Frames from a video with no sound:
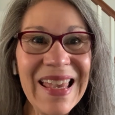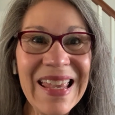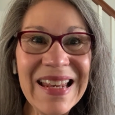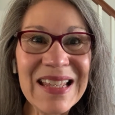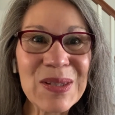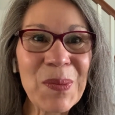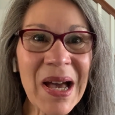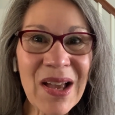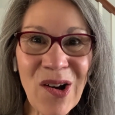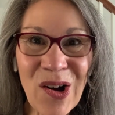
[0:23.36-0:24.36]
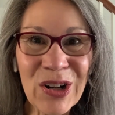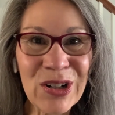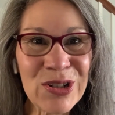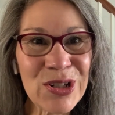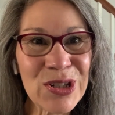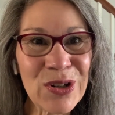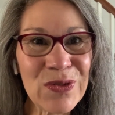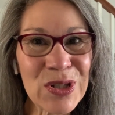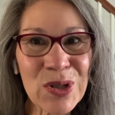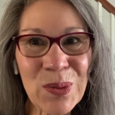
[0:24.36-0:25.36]
It is my honor to serve
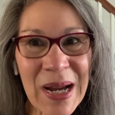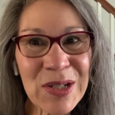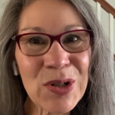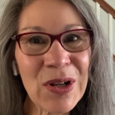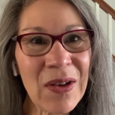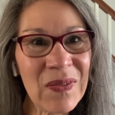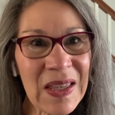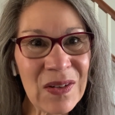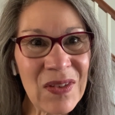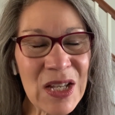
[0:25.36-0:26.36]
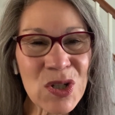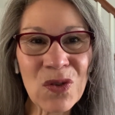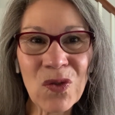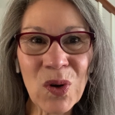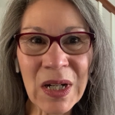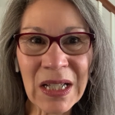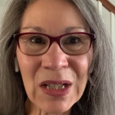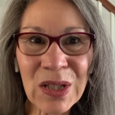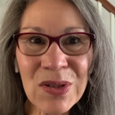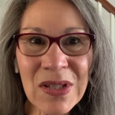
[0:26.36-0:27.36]
as Director of Innovation for an
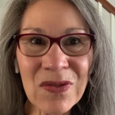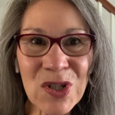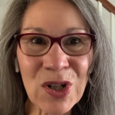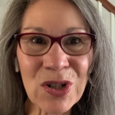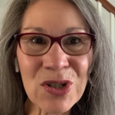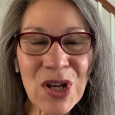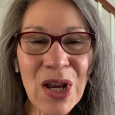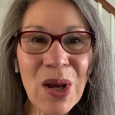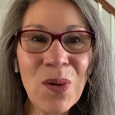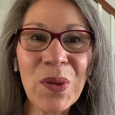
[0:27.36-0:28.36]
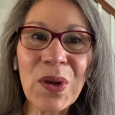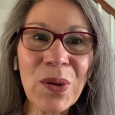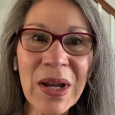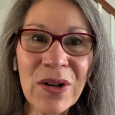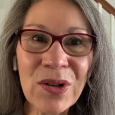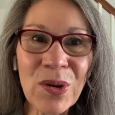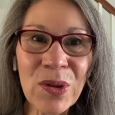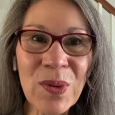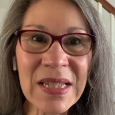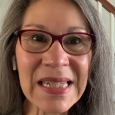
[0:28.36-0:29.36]
Inclusive Church with the Greater
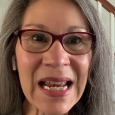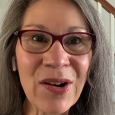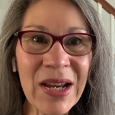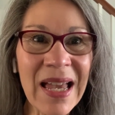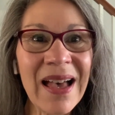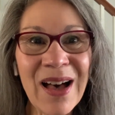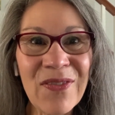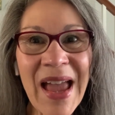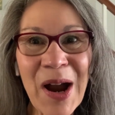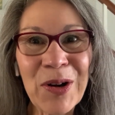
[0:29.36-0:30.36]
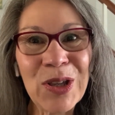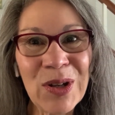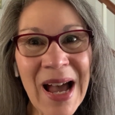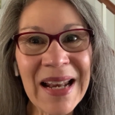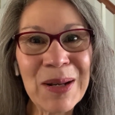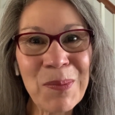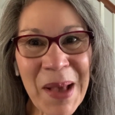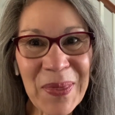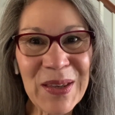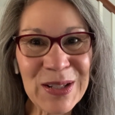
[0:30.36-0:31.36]
Northwest area of our United
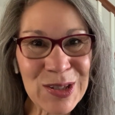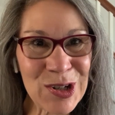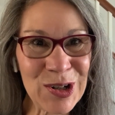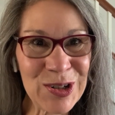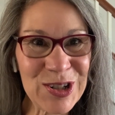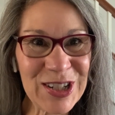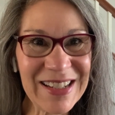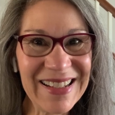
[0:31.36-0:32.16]
Methodist Church.